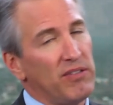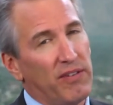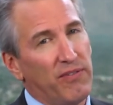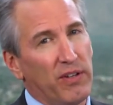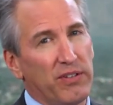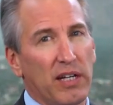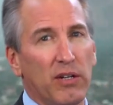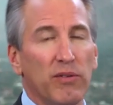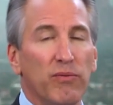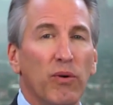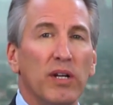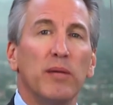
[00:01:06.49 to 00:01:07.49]
I felt I could
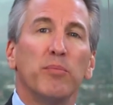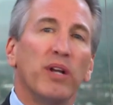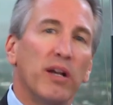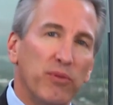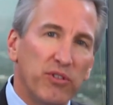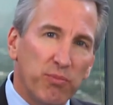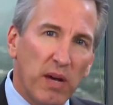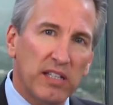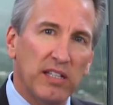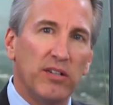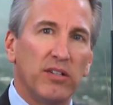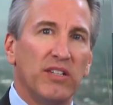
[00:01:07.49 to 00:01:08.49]
have won it, but I
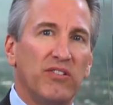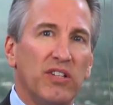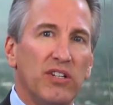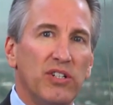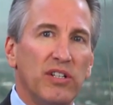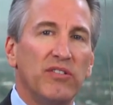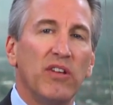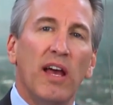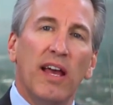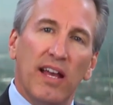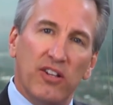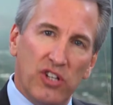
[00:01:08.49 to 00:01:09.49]
respected her decisions,
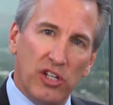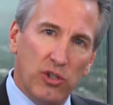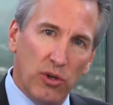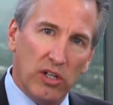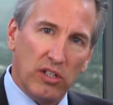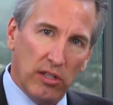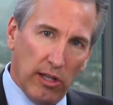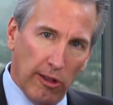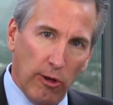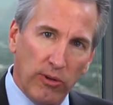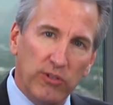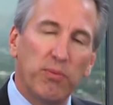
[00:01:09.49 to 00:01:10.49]
and she took the
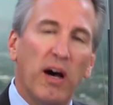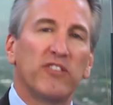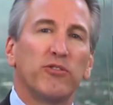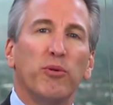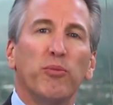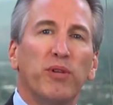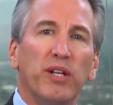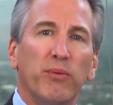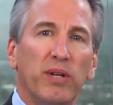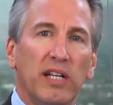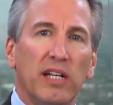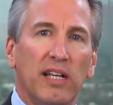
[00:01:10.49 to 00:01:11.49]
lowest possible plea
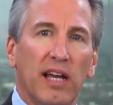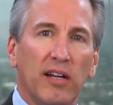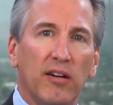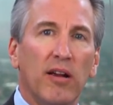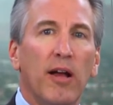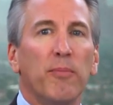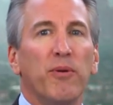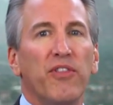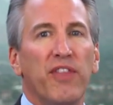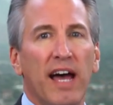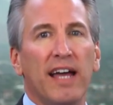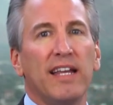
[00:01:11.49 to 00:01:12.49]
we could get her.
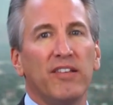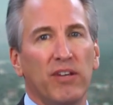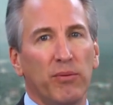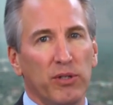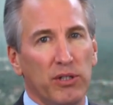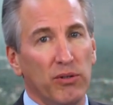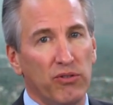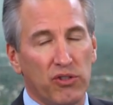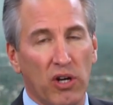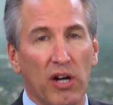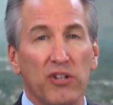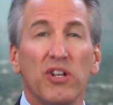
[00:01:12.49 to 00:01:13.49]
But that is a reduced
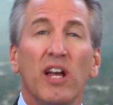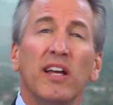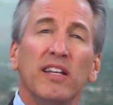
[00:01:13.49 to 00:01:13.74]
charge.